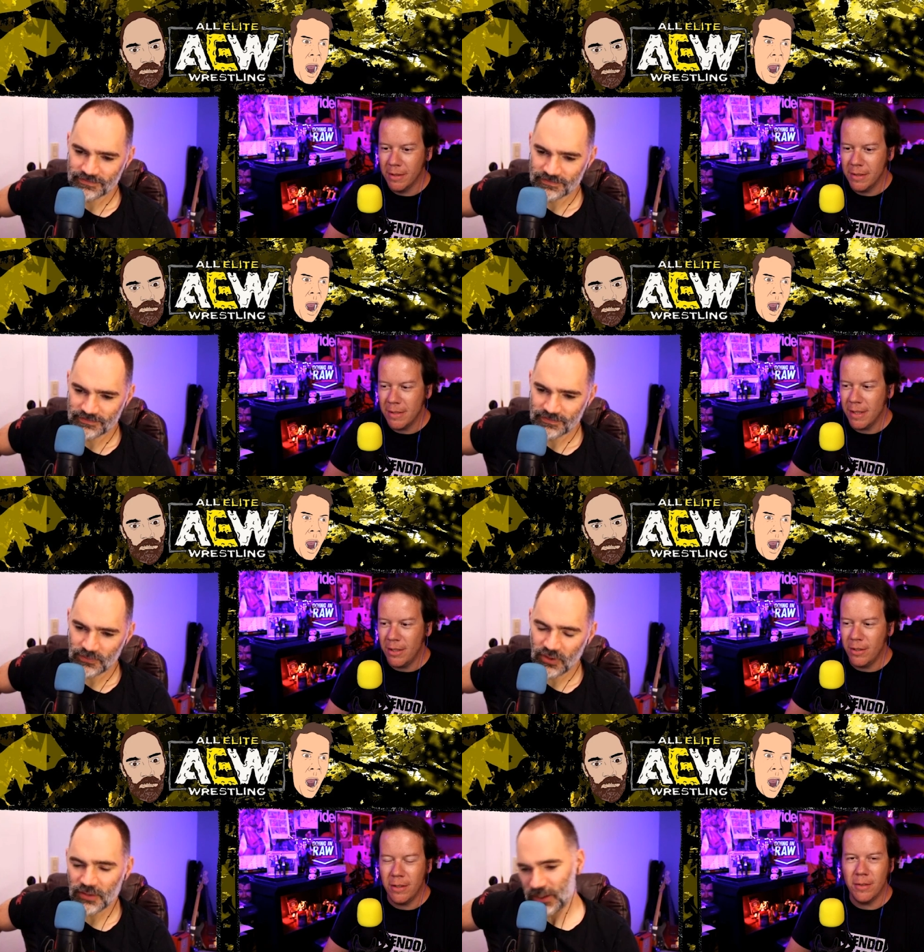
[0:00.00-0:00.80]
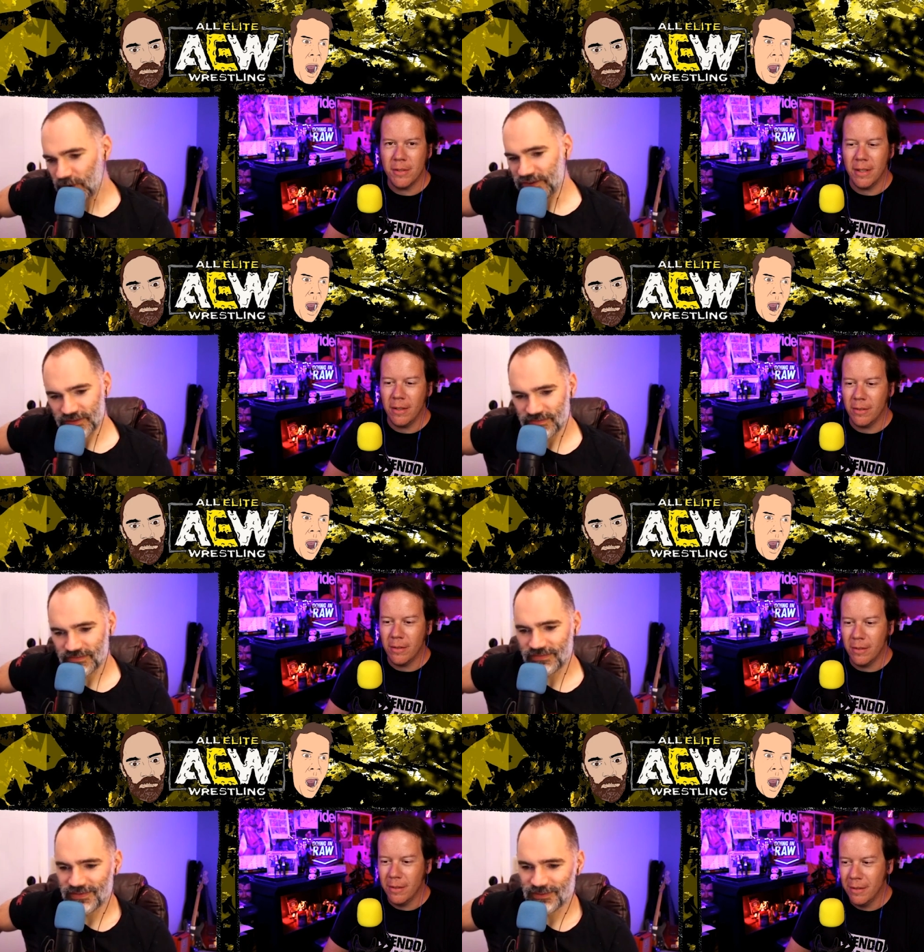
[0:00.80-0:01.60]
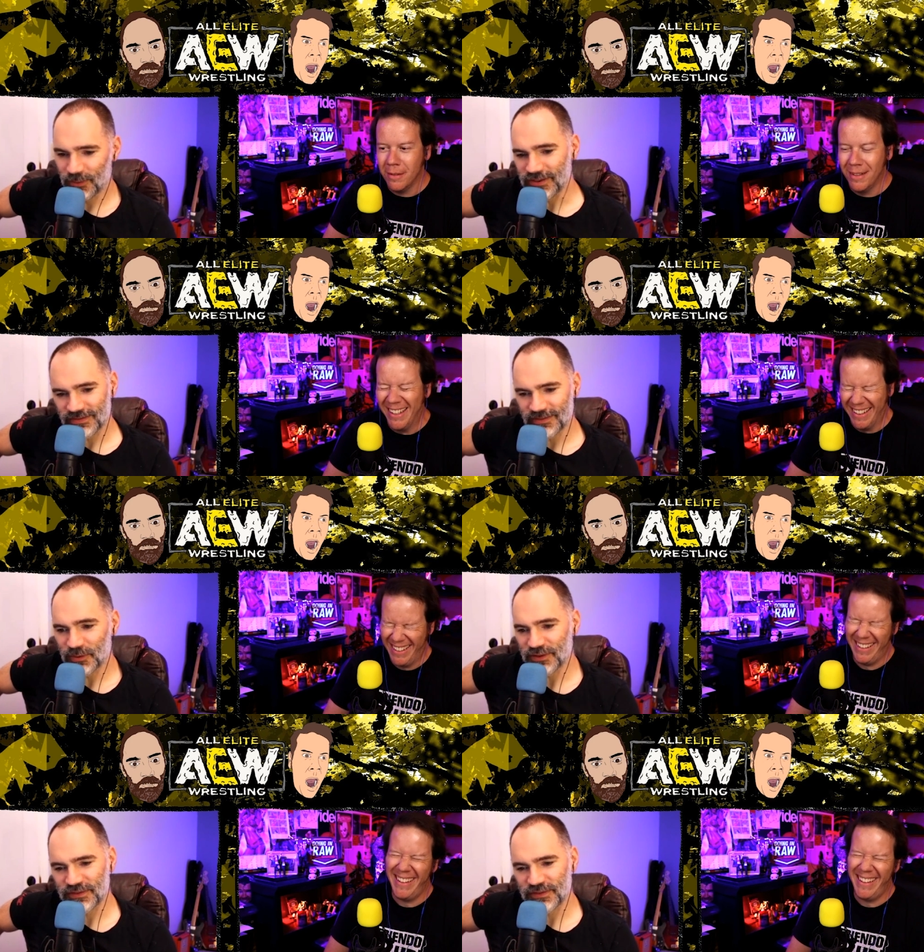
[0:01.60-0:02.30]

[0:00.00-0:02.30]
Speaker 1: Because like, well, I mean, it was. Like, it was it was